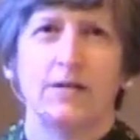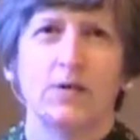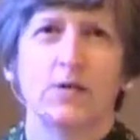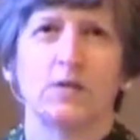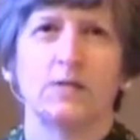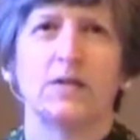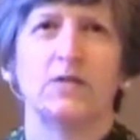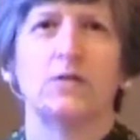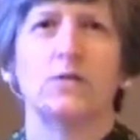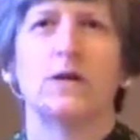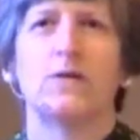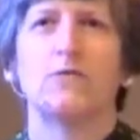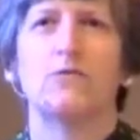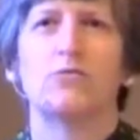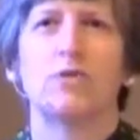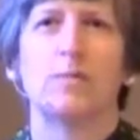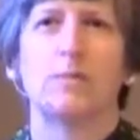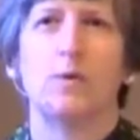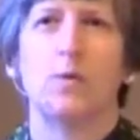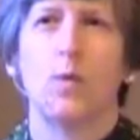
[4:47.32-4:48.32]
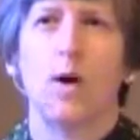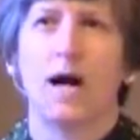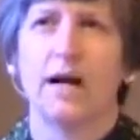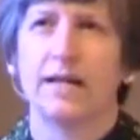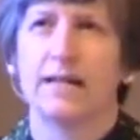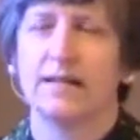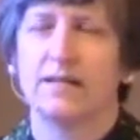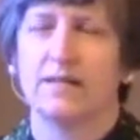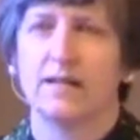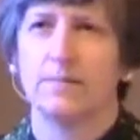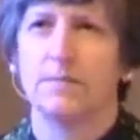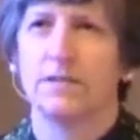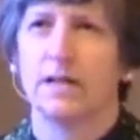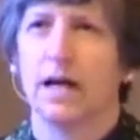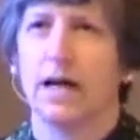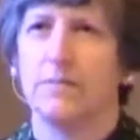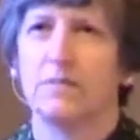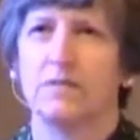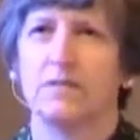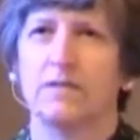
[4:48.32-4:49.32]
Those of us who have trouble walking
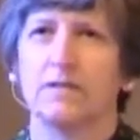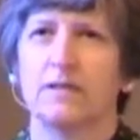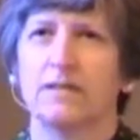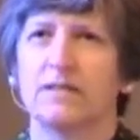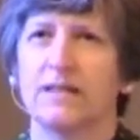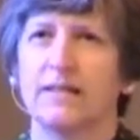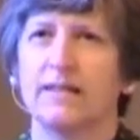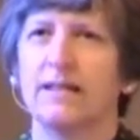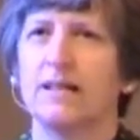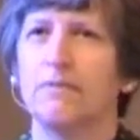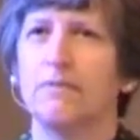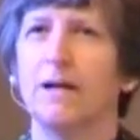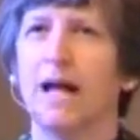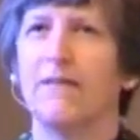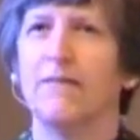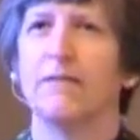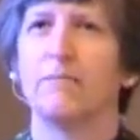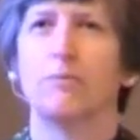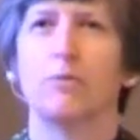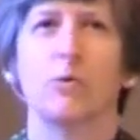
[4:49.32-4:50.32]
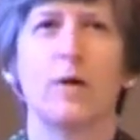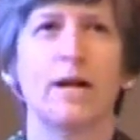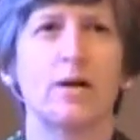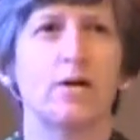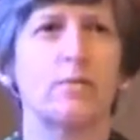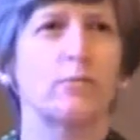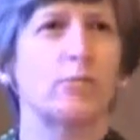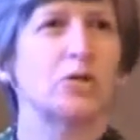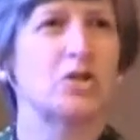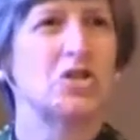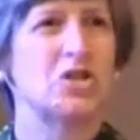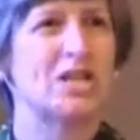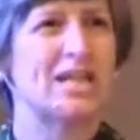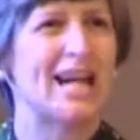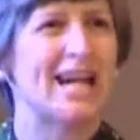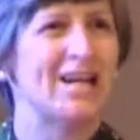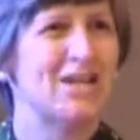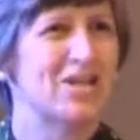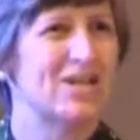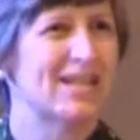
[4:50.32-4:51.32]
sometimes suddenly have a greater
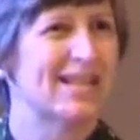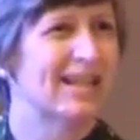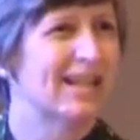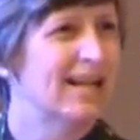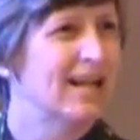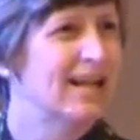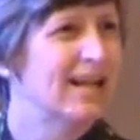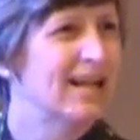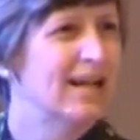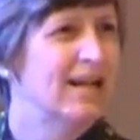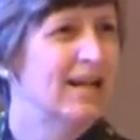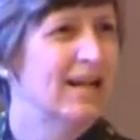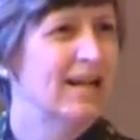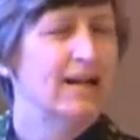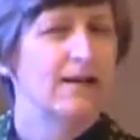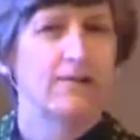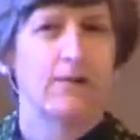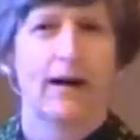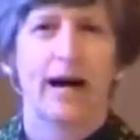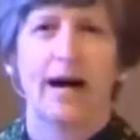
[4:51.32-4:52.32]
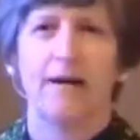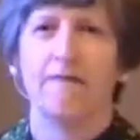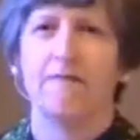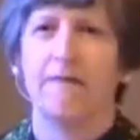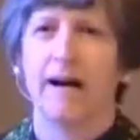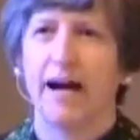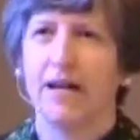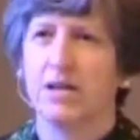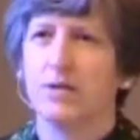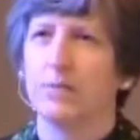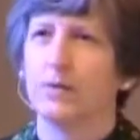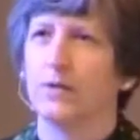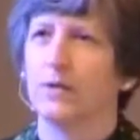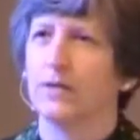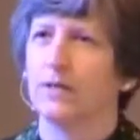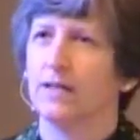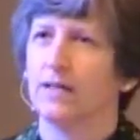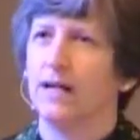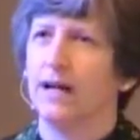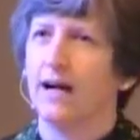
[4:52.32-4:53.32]
appreciation for how
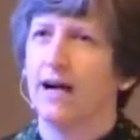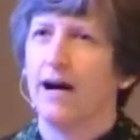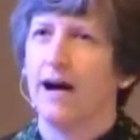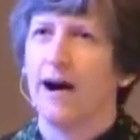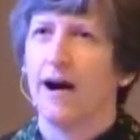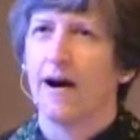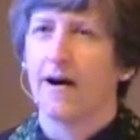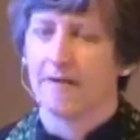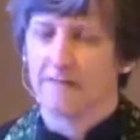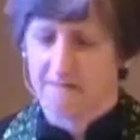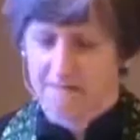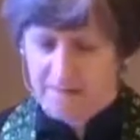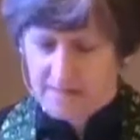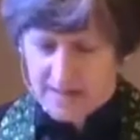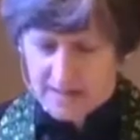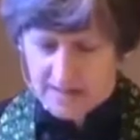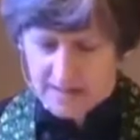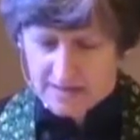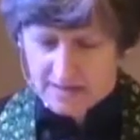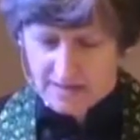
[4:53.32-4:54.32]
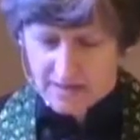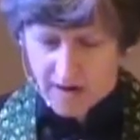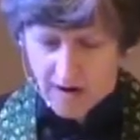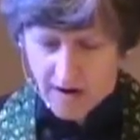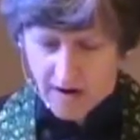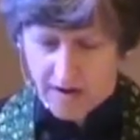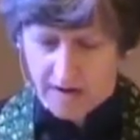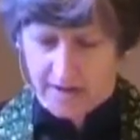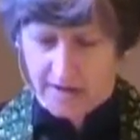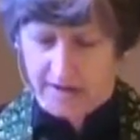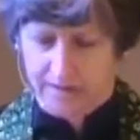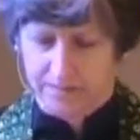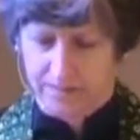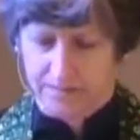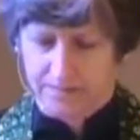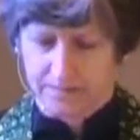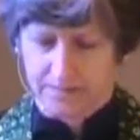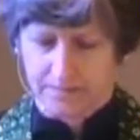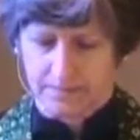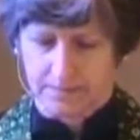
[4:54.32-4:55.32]
valuable our feet are.
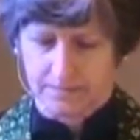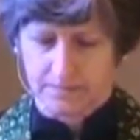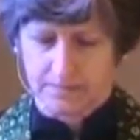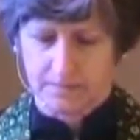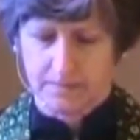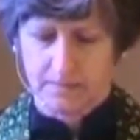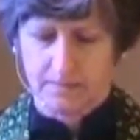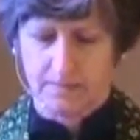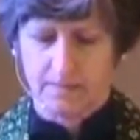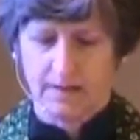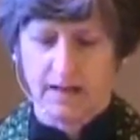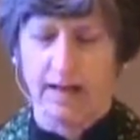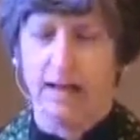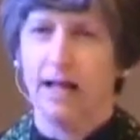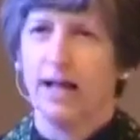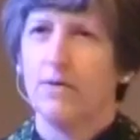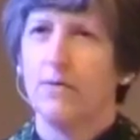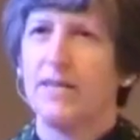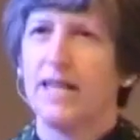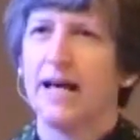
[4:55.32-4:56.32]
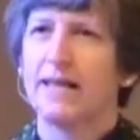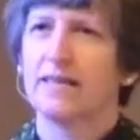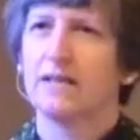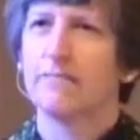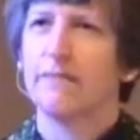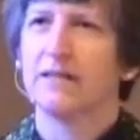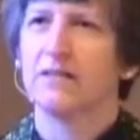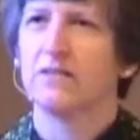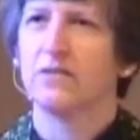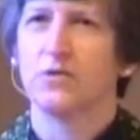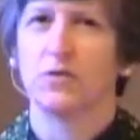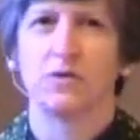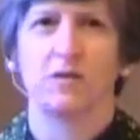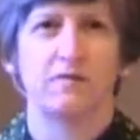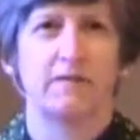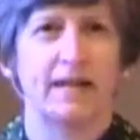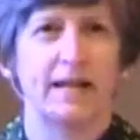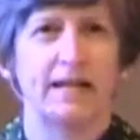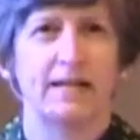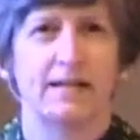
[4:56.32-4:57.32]
Without the
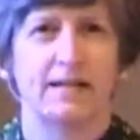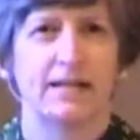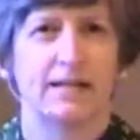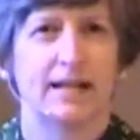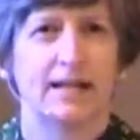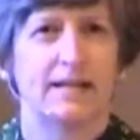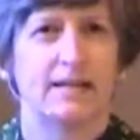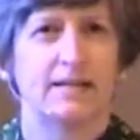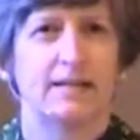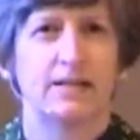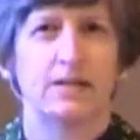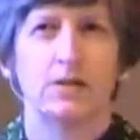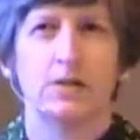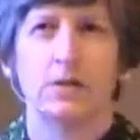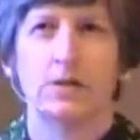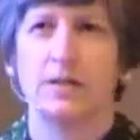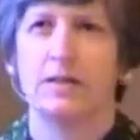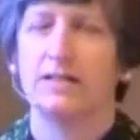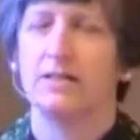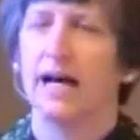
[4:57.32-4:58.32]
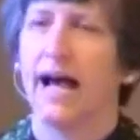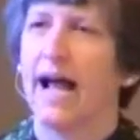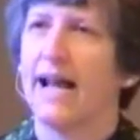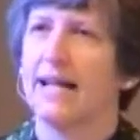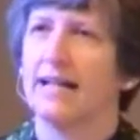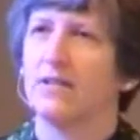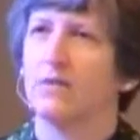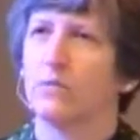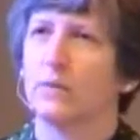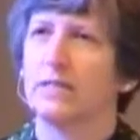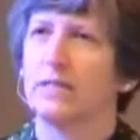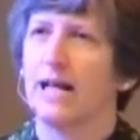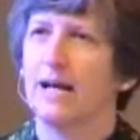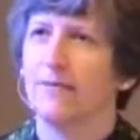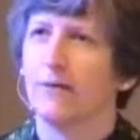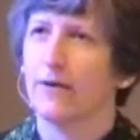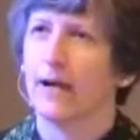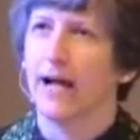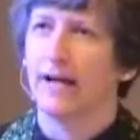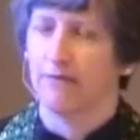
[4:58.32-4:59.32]
messenger's feet, the good tidings would
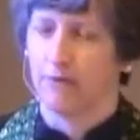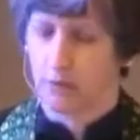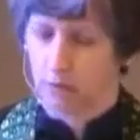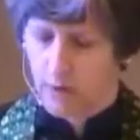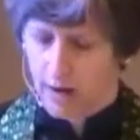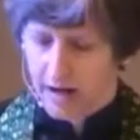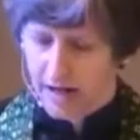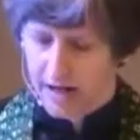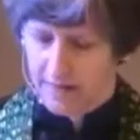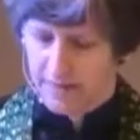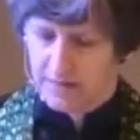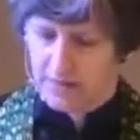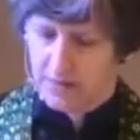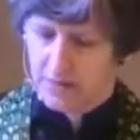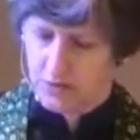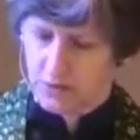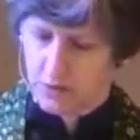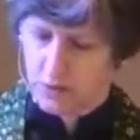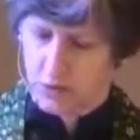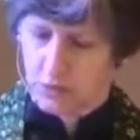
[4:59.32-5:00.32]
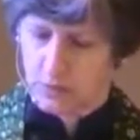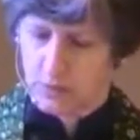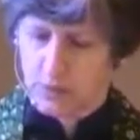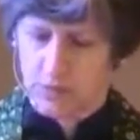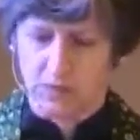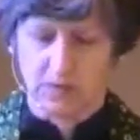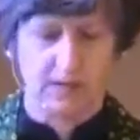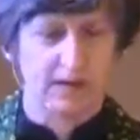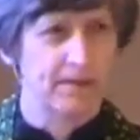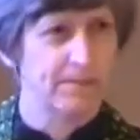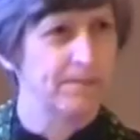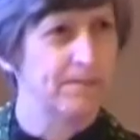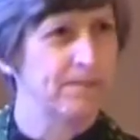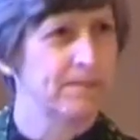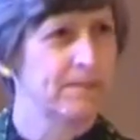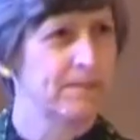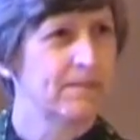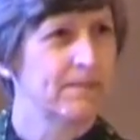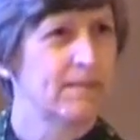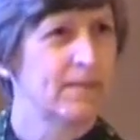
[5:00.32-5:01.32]
never have arrived to Jerusalem.